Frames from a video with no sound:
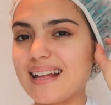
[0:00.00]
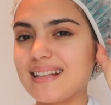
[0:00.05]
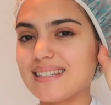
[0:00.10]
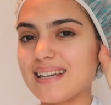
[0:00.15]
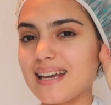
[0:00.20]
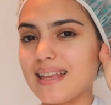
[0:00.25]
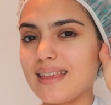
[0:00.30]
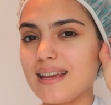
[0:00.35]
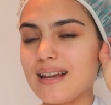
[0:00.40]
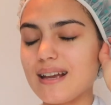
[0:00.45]
And
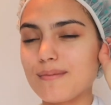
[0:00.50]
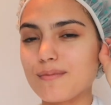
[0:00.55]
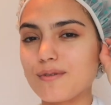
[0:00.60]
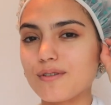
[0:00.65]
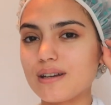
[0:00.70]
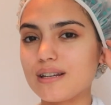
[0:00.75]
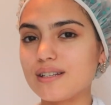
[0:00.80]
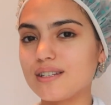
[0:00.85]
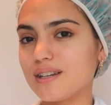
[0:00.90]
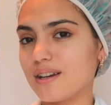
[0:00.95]
I think I'm
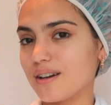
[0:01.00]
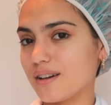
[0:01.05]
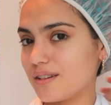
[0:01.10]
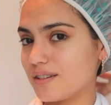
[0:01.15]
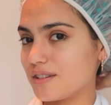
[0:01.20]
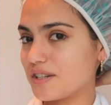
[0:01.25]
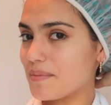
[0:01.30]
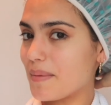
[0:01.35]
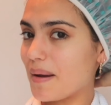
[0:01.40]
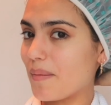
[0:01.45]
going to
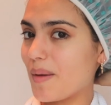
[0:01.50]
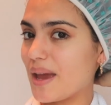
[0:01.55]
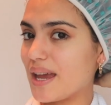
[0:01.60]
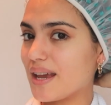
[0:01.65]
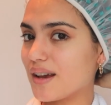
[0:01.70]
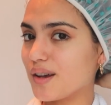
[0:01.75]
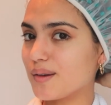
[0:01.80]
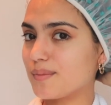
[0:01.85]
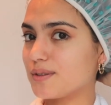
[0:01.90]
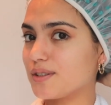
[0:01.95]
go do my
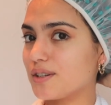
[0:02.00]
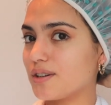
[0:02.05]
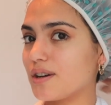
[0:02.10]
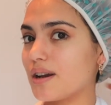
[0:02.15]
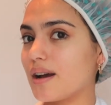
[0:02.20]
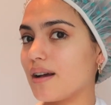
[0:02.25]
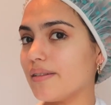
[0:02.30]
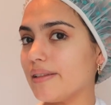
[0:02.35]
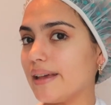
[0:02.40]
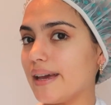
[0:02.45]
makeup, so
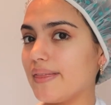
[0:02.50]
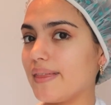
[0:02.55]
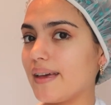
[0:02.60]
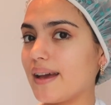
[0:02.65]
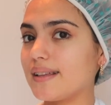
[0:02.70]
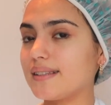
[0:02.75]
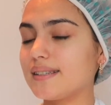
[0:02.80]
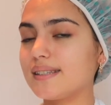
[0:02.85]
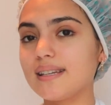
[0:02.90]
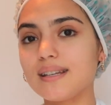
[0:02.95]
I'll let
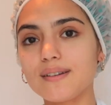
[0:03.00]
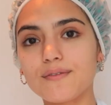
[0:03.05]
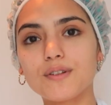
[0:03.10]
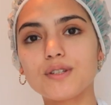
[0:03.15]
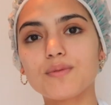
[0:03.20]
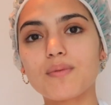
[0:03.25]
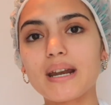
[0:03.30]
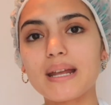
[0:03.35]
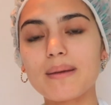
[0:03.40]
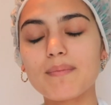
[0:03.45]
that sit for
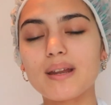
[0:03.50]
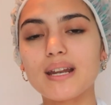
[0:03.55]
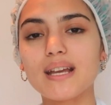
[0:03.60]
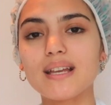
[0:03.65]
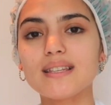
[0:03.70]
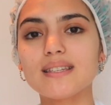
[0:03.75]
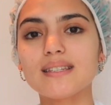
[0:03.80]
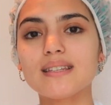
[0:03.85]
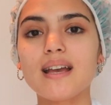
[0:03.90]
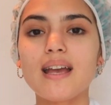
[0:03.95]
20
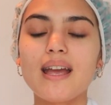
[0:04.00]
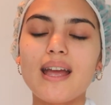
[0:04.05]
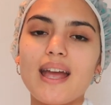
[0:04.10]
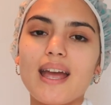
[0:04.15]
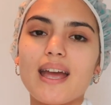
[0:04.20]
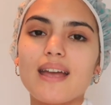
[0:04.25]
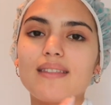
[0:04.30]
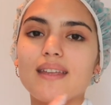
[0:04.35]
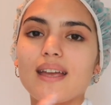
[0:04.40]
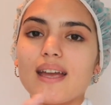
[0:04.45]
minutes
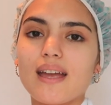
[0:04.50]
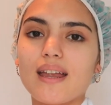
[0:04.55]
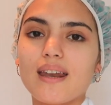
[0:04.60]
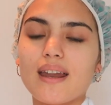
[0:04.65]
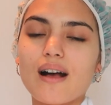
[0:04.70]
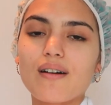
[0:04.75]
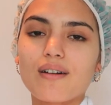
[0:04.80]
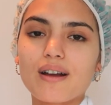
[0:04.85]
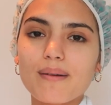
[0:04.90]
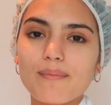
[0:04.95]
and then
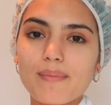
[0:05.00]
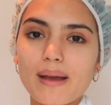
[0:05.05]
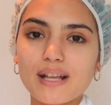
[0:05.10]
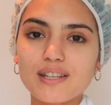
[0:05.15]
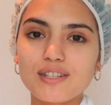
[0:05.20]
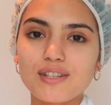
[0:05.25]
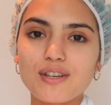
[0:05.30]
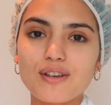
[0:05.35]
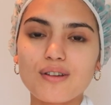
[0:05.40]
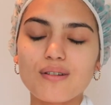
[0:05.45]
I'll come
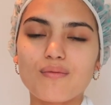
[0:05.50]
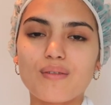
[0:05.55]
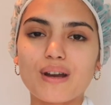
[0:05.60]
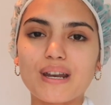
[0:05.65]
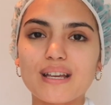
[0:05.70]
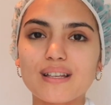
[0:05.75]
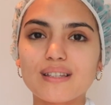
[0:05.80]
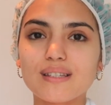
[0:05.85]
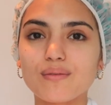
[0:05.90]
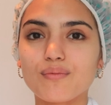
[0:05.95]
back to you
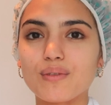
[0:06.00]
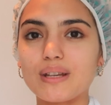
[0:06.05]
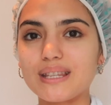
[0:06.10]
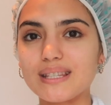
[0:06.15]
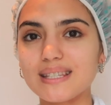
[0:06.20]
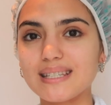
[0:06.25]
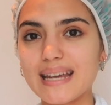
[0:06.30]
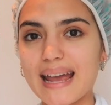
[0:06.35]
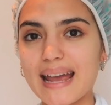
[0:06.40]
when it's rinsed